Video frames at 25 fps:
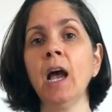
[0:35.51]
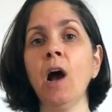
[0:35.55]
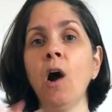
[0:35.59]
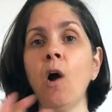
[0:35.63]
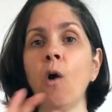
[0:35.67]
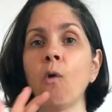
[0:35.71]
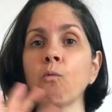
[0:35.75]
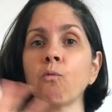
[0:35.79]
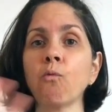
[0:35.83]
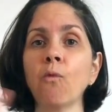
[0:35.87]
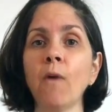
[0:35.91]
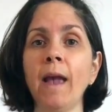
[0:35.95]

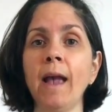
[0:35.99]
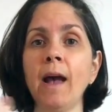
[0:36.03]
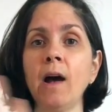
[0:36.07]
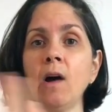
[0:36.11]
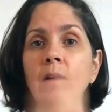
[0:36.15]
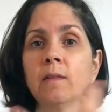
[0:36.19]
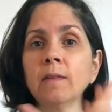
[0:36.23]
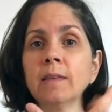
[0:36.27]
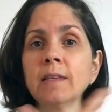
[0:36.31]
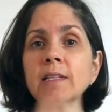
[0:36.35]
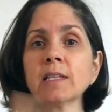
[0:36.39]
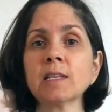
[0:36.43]

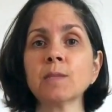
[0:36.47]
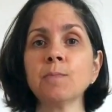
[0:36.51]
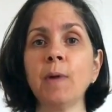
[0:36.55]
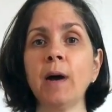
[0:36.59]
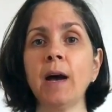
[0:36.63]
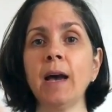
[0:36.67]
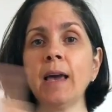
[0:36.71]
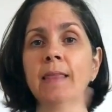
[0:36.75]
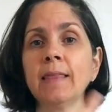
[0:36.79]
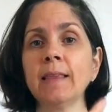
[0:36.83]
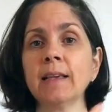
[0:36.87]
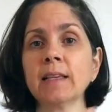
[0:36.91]
around the
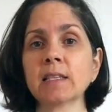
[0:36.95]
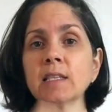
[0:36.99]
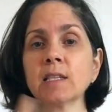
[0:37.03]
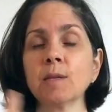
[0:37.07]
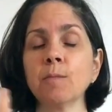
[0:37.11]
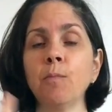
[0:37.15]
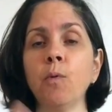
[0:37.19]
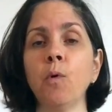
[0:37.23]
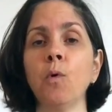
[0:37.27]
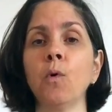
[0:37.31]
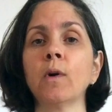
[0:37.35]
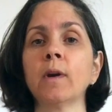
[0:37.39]
spine that
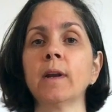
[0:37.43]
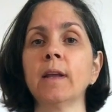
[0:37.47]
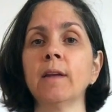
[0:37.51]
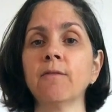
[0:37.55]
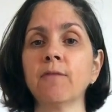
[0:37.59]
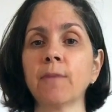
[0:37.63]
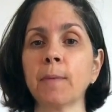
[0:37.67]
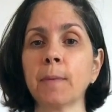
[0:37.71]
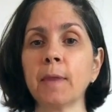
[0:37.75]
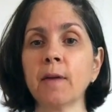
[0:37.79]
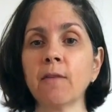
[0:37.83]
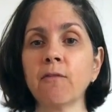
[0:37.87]
support it
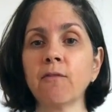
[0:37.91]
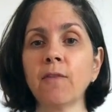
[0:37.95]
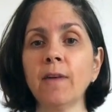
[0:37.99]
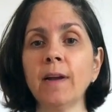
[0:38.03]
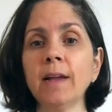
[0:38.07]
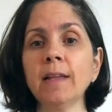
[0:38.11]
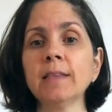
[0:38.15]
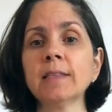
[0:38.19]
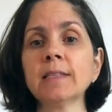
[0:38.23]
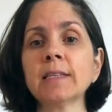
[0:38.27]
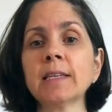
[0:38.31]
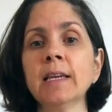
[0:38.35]
from the
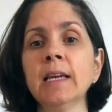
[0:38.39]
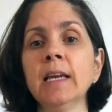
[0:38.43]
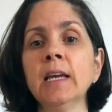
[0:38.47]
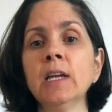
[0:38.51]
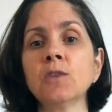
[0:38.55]
front